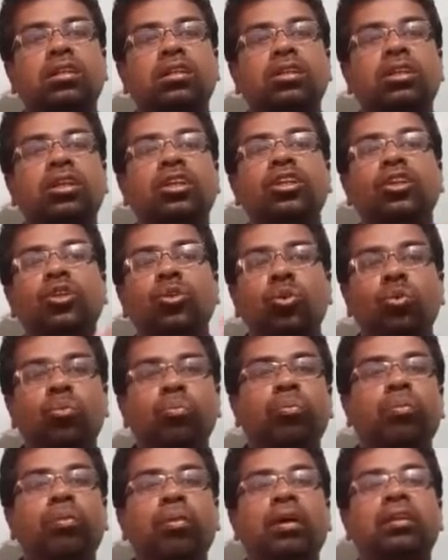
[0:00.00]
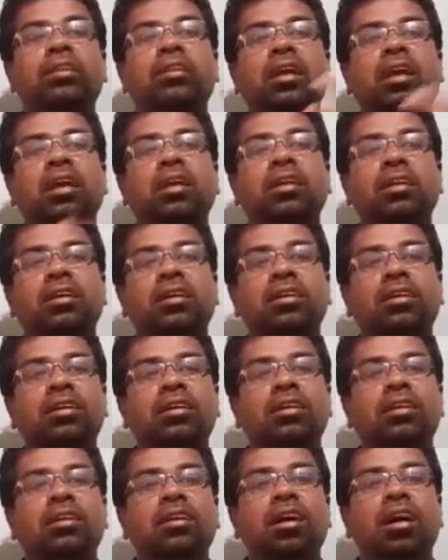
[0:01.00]
the new method
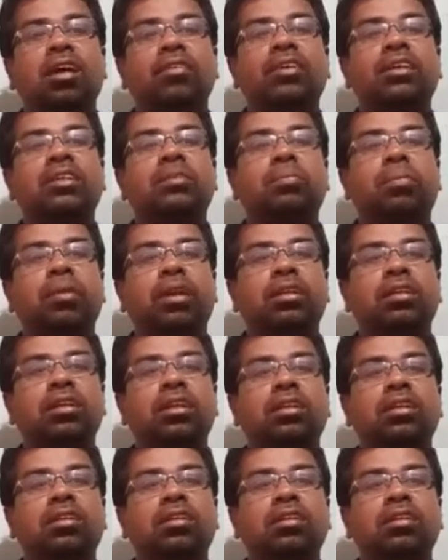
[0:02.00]
of expression.